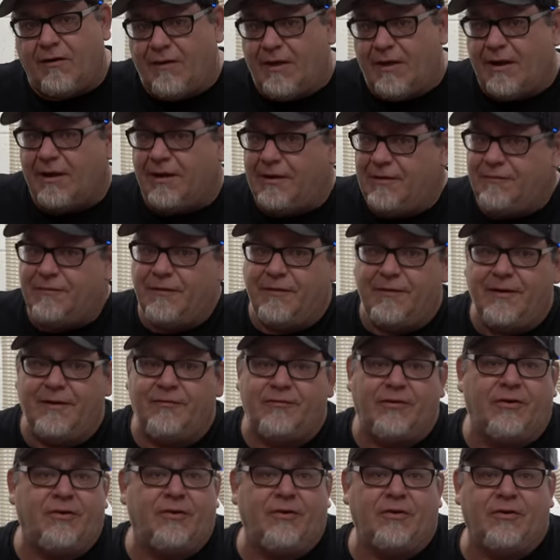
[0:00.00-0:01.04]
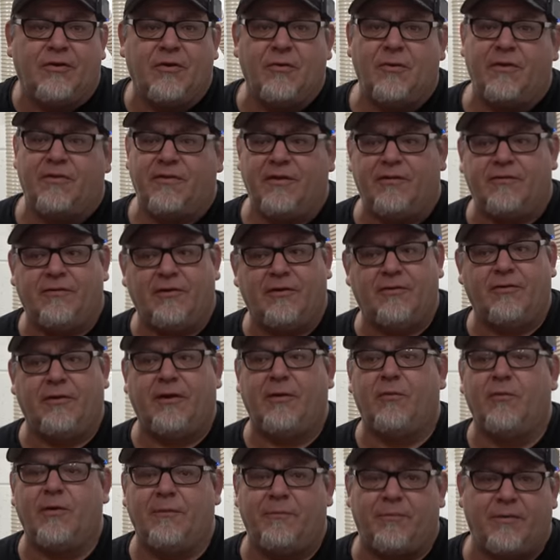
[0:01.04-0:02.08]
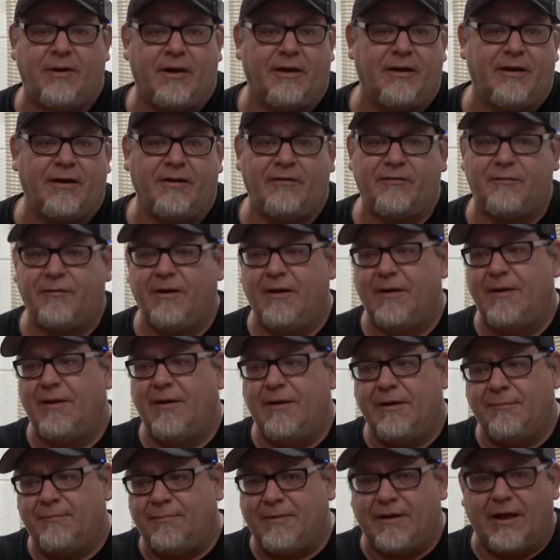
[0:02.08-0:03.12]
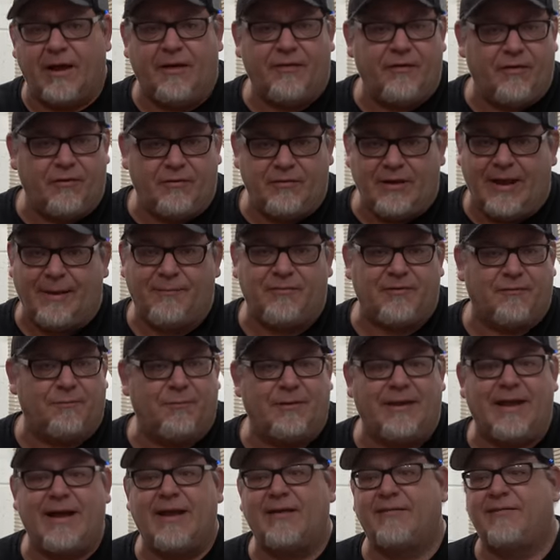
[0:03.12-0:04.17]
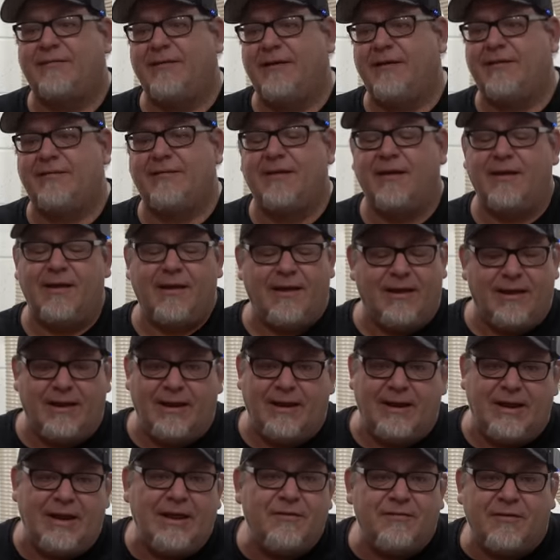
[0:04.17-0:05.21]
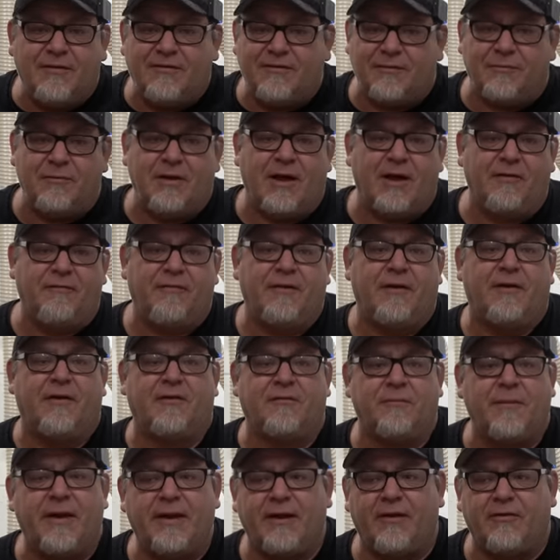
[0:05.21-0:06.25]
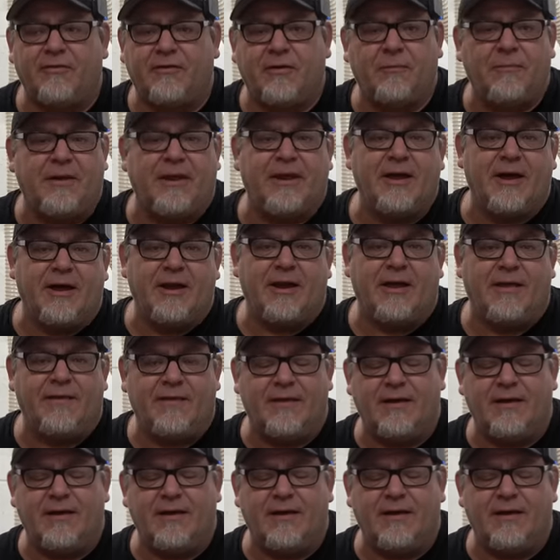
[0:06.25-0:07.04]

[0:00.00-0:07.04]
a lot of different things you can do with this, including wood products, other types of plastics, and even some non-ferrous metals could be cut on